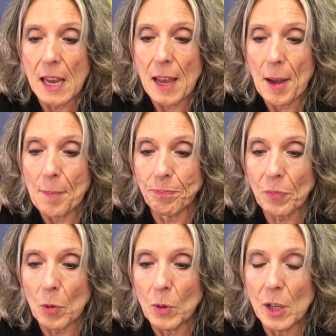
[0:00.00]
Um,
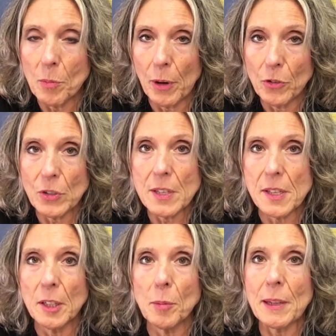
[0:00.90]
we're going to approach this
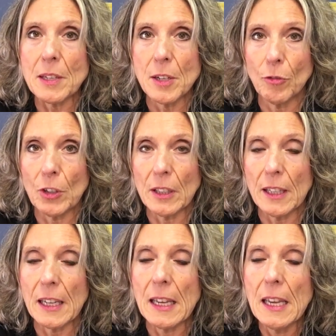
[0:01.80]
a little bit
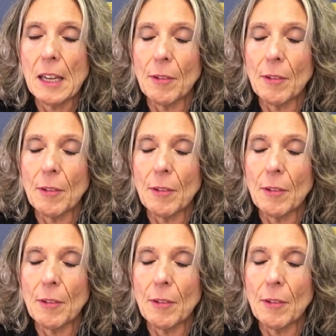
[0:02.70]
differently.